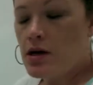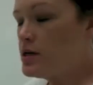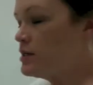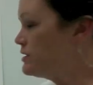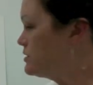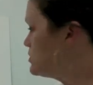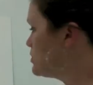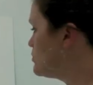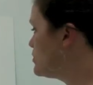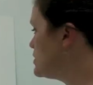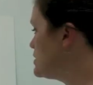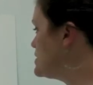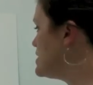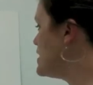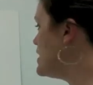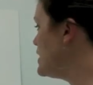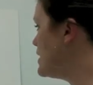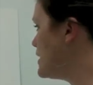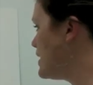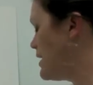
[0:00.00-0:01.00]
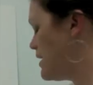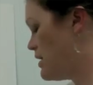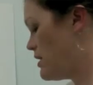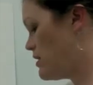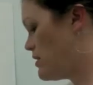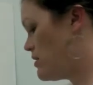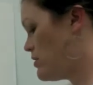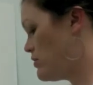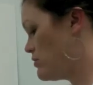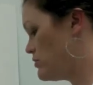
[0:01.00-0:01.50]
So we take
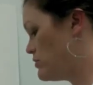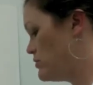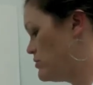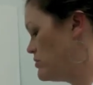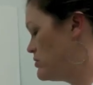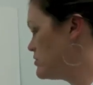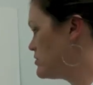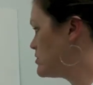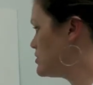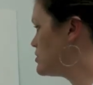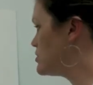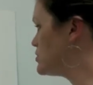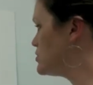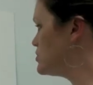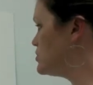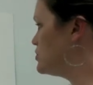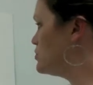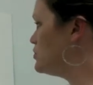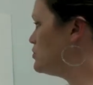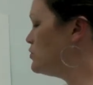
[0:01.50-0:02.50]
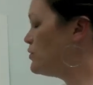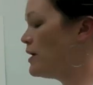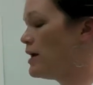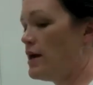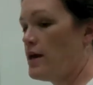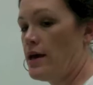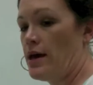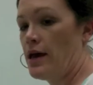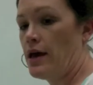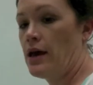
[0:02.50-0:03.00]
out the
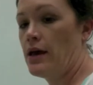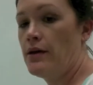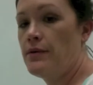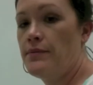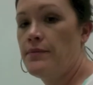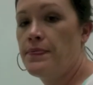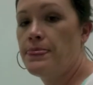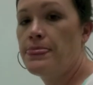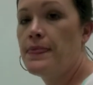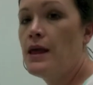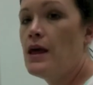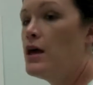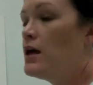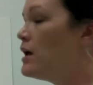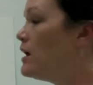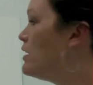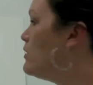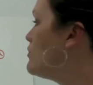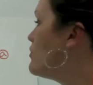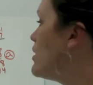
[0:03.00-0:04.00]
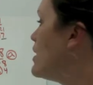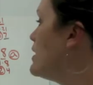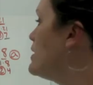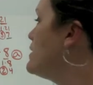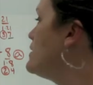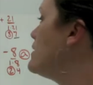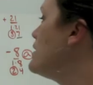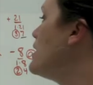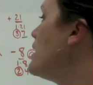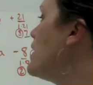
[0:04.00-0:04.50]
2a and
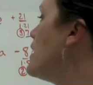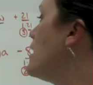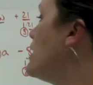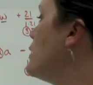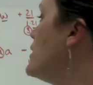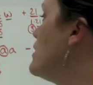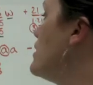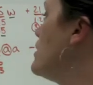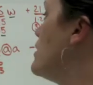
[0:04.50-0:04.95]
write that